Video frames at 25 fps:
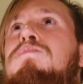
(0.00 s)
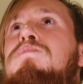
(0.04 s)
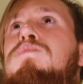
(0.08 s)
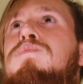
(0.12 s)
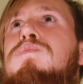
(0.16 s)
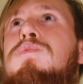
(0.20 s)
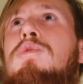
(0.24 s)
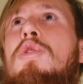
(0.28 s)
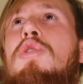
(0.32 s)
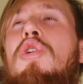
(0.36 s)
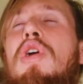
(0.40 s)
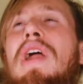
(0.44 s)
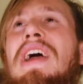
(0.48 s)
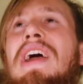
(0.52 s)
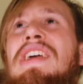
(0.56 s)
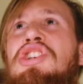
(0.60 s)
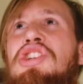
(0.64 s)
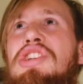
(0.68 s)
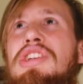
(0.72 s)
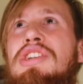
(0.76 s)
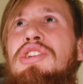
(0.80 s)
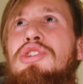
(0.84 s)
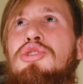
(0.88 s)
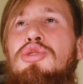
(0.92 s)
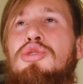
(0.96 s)
crashed
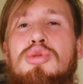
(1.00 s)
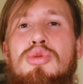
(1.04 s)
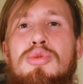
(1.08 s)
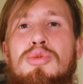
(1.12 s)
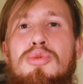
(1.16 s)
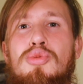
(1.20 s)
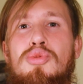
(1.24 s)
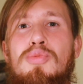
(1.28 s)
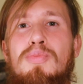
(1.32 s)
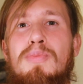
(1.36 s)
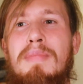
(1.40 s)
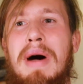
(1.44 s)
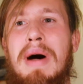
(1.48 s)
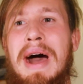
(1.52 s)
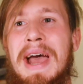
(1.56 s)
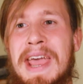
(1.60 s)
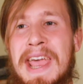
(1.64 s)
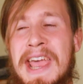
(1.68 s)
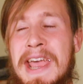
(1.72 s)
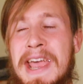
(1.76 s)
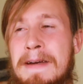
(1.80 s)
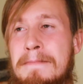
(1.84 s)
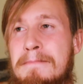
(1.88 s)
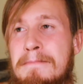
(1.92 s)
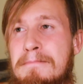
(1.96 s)
into
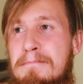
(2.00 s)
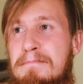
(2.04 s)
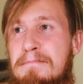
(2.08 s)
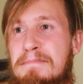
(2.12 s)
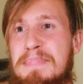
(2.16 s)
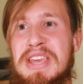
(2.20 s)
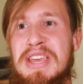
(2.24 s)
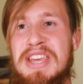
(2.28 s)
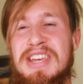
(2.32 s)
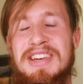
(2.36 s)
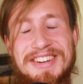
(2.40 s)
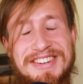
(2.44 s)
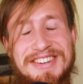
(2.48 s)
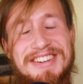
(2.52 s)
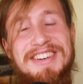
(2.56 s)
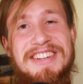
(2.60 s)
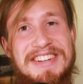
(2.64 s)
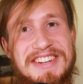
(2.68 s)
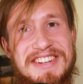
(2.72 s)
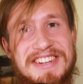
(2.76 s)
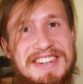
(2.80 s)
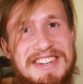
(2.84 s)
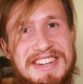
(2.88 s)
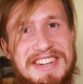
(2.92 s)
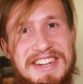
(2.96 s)
my
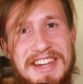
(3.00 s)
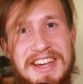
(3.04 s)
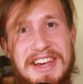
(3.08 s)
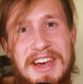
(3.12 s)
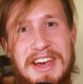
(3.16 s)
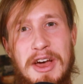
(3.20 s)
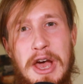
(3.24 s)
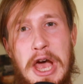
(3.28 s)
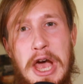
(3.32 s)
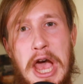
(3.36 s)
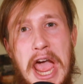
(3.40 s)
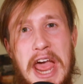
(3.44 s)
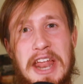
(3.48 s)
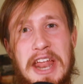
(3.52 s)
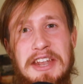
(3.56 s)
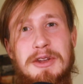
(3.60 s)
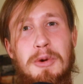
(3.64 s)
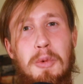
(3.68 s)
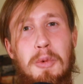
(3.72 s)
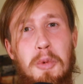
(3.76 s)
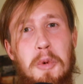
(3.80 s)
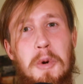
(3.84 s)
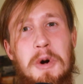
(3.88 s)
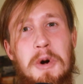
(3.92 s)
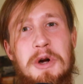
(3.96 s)
beingness, and the
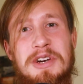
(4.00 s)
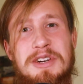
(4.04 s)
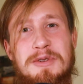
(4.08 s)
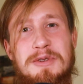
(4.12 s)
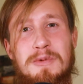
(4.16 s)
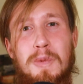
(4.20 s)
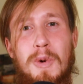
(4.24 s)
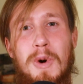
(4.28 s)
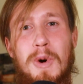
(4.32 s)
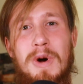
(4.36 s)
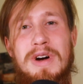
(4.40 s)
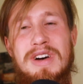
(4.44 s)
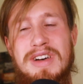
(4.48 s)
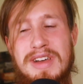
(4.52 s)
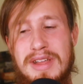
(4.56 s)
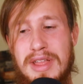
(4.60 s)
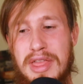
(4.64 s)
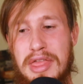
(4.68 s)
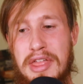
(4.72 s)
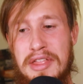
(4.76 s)
word was